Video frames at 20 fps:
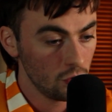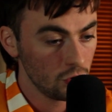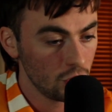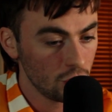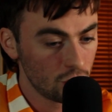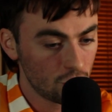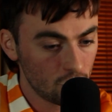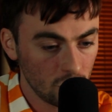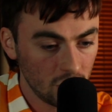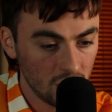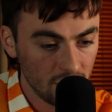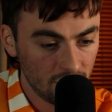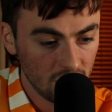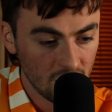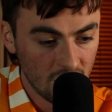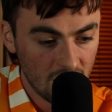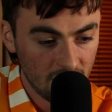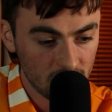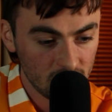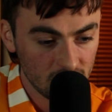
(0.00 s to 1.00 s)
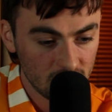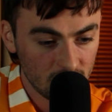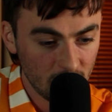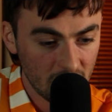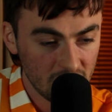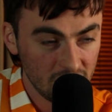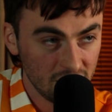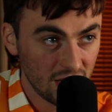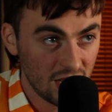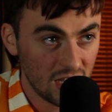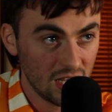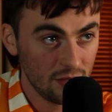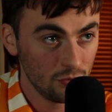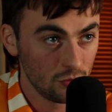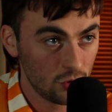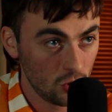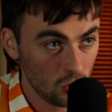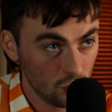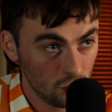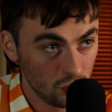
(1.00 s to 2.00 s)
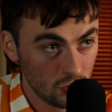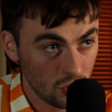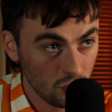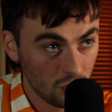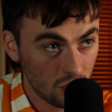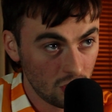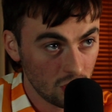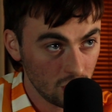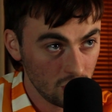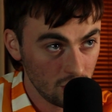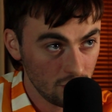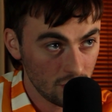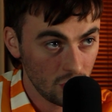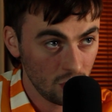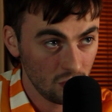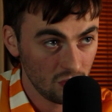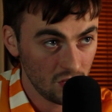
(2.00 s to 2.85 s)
Do you struggle if you have to spend time too long on your own?